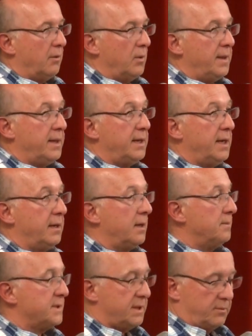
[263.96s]
when the day
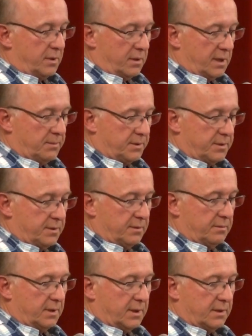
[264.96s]
comes that we are able
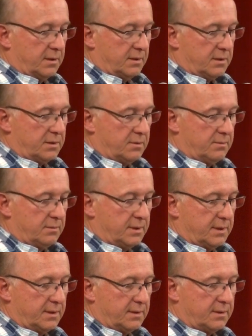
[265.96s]

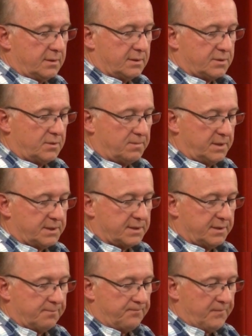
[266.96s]
to surplus
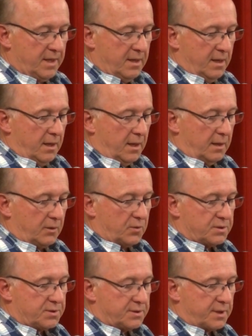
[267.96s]
it. And of
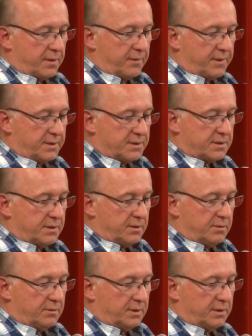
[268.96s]
course there's other things to
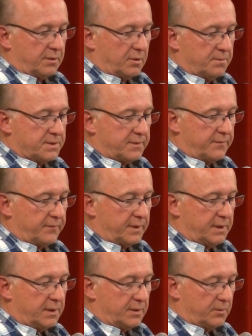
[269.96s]
do in terms of
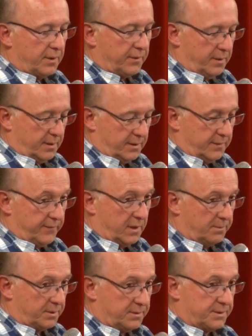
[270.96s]
dealing with
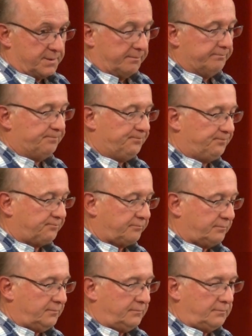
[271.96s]
developers.
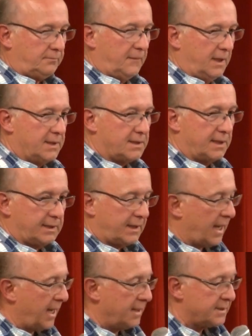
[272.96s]
I
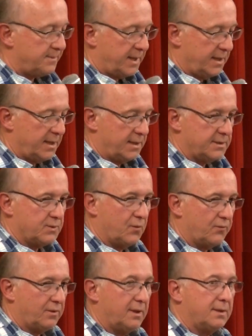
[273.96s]
cast my eyes
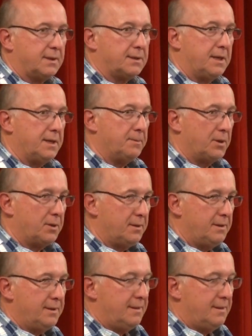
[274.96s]
over at the timer.